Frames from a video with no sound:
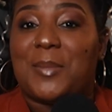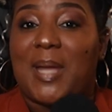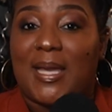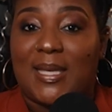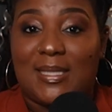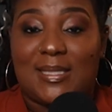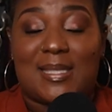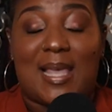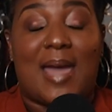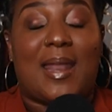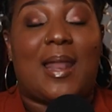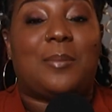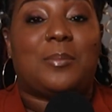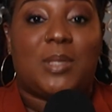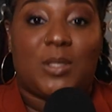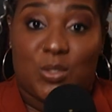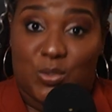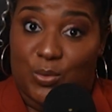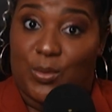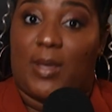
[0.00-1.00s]
not East Side. I'm
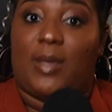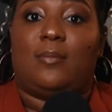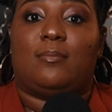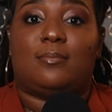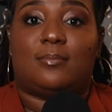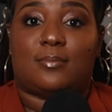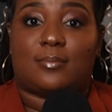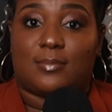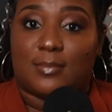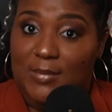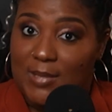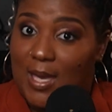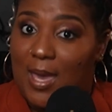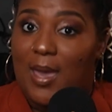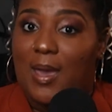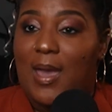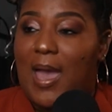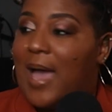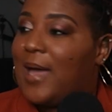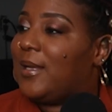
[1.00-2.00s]
Detroit.
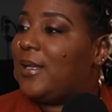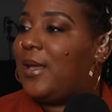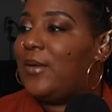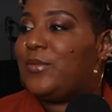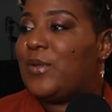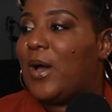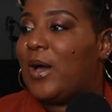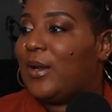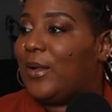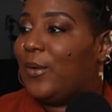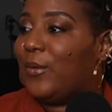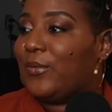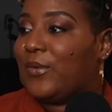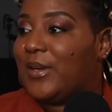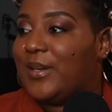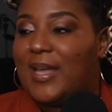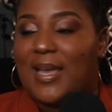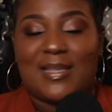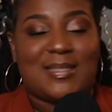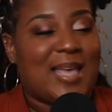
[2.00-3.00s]
Okay, I lived all
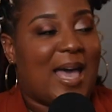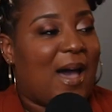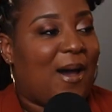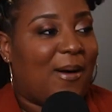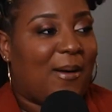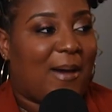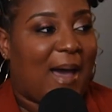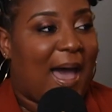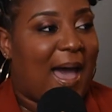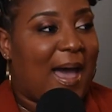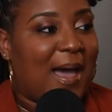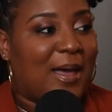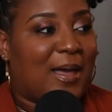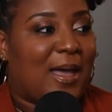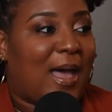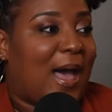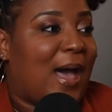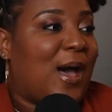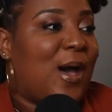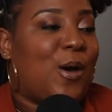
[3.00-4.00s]
over. That's how
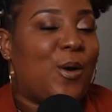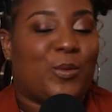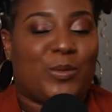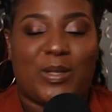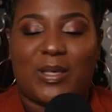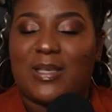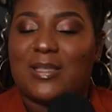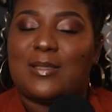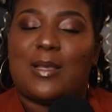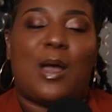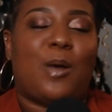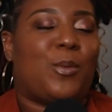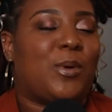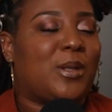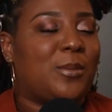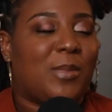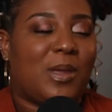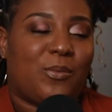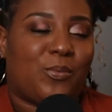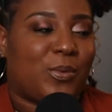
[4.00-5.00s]
I own it, because I don't want
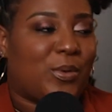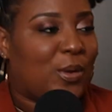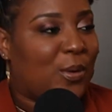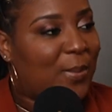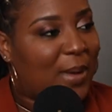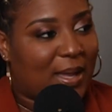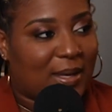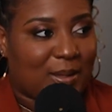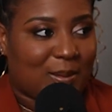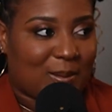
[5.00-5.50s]
to beef with nobody.